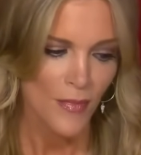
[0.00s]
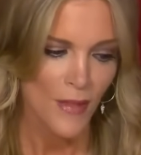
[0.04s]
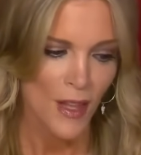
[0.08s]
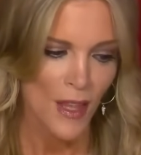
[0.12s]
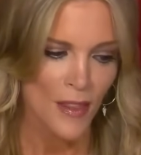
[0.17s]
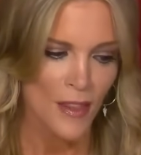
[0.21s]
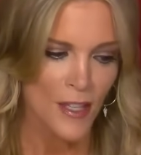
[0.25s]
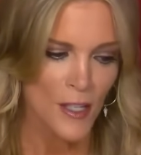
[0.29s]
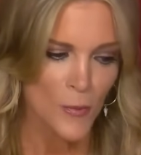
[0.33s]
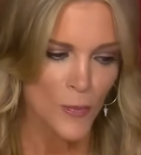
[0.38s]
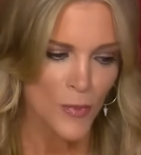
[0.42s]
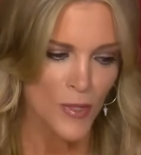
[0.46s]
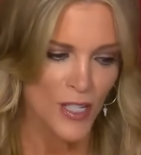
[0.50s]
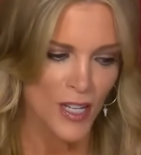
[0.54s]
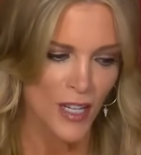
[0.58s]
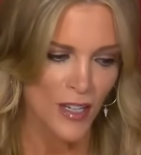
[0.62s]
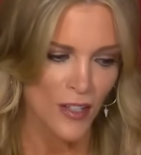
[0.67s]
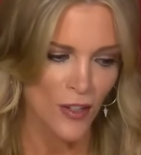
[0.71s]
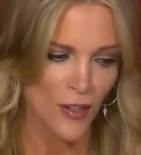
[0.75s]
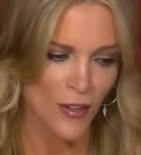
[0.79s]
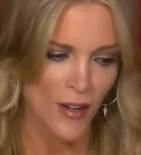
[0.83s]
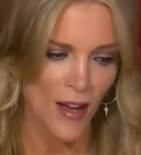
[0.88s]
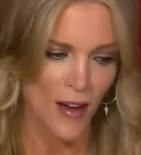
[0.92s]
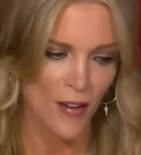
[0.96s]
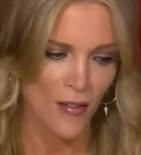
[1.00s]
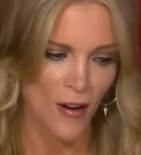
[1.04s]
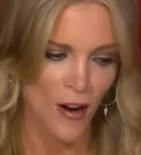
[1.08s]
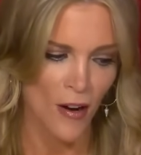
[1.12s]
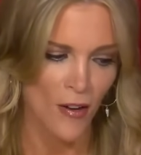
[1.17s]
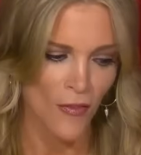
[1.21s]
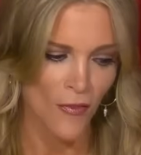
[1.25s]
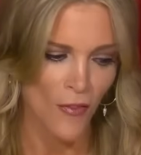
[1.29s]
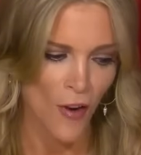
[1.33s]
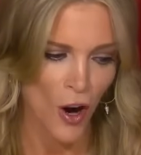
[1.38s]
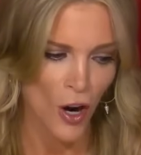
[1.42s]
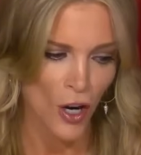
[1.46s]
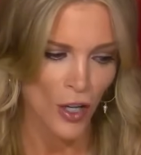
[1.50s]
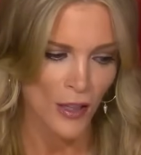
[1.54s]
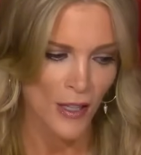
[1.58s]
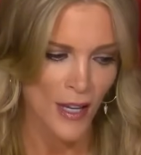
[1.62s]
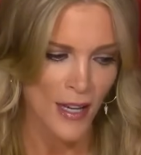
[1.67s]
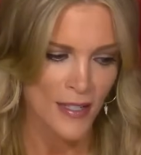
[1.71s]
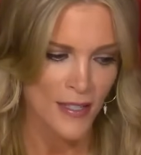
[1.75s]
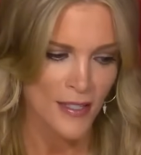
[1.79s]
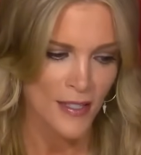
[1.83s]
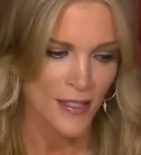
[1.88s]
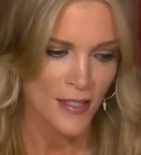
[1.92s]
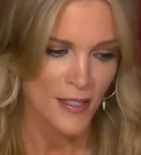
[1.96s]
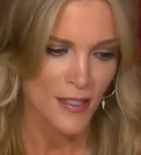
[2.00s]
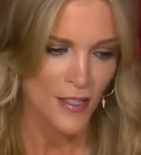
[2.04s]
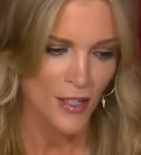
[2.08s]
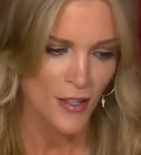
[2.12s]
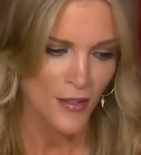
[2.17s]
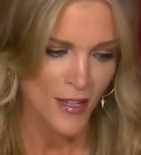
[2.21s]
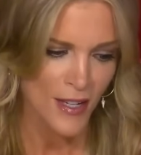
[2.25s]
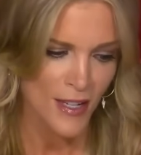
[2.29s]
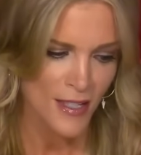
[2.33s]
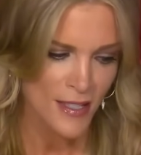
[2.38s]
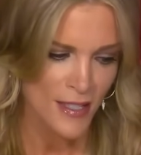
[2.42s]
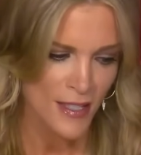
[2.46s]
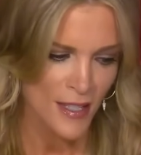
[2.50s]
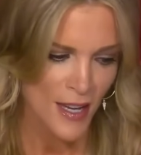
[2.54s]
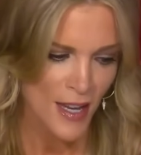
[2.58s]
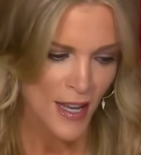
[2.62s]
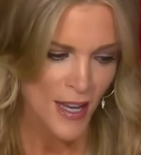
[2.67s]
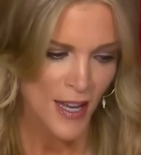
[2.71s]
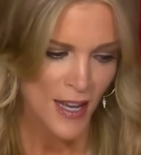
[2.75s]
this particular count are far less serious.